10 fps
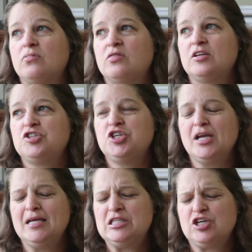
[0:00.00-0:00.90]
The
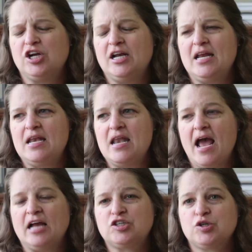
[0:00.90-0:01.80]
chickens are gonna
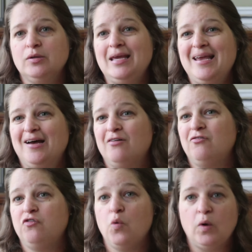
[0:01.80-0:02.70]
naturally
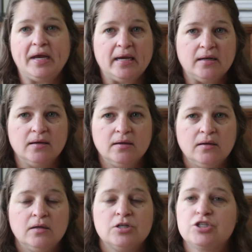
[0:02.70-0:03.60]
avoid
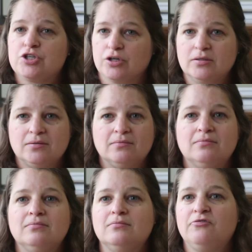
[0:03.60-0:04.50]

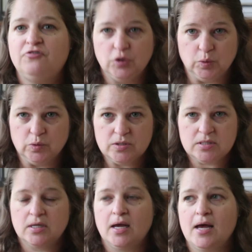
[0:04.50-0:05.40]
certain
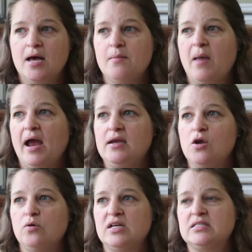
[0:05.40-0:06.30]
foods. I
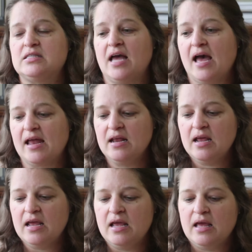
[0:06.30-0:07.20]
noticed that
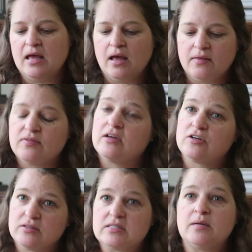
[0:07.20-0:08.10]

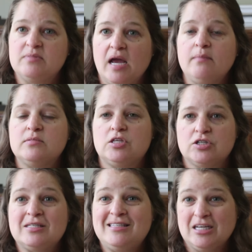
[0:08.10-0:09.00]
sometimes
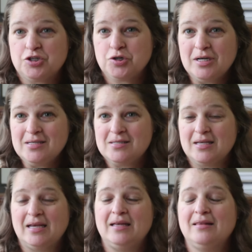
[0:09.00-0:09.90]
there's citrus
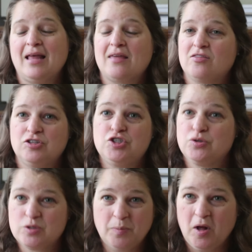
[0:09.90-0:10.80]
in like the
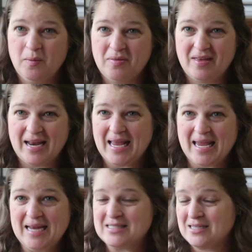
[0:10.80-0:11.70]
juice pulp that I
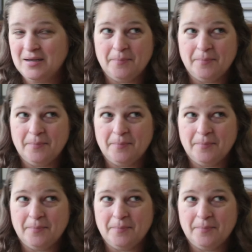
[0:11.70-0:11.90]
get,